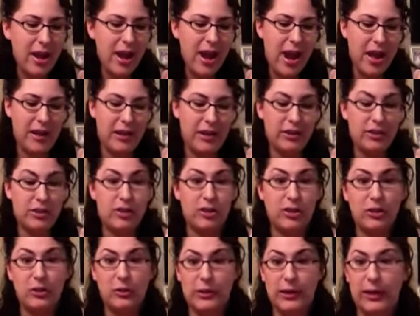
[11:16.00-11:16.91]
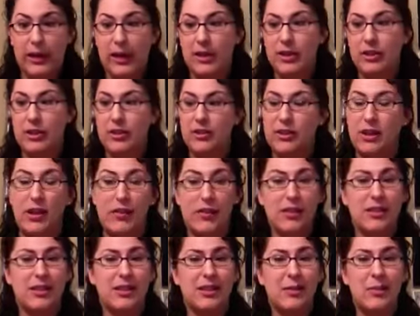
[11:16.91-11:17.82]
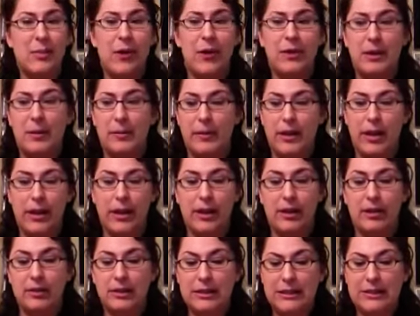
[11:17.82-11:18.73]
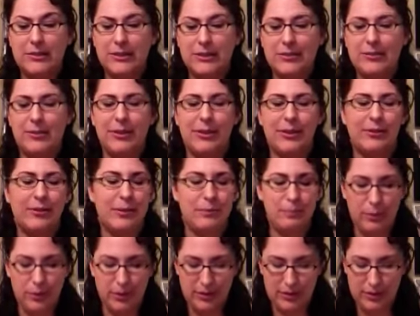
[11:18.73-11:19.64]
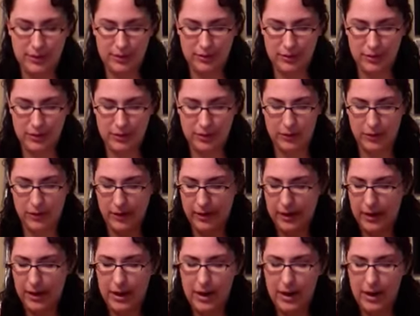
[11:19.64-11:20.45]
And it's true. Like, I just got this in the mail, and I'm like, oh, I already want to read books 2 and 3.